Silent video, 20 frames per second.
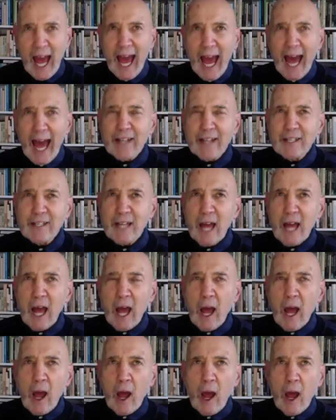and
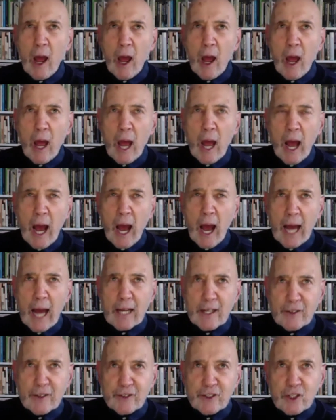I
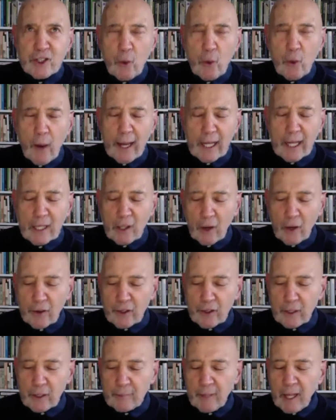listen to quite a
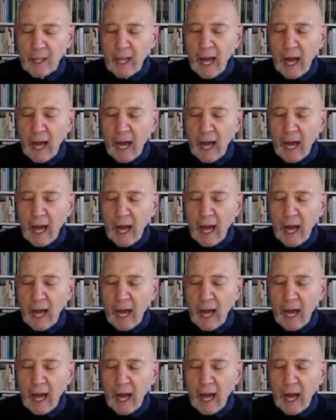lot of them.